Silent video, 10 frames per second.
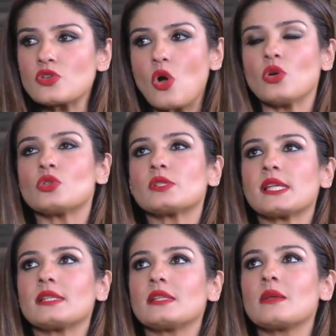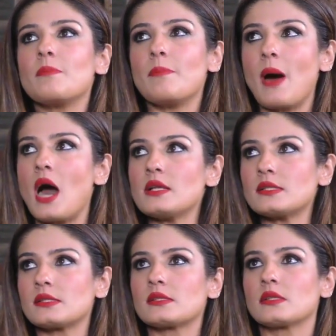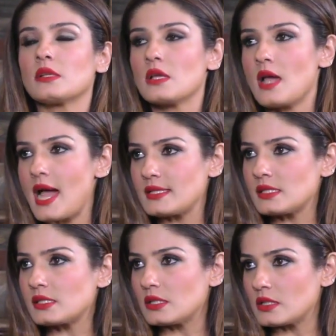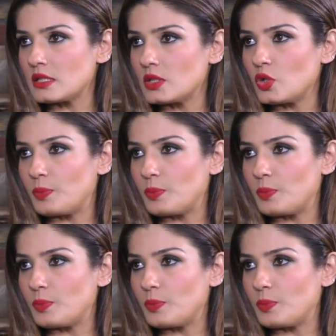wrong to say that the mass has a certain opinion.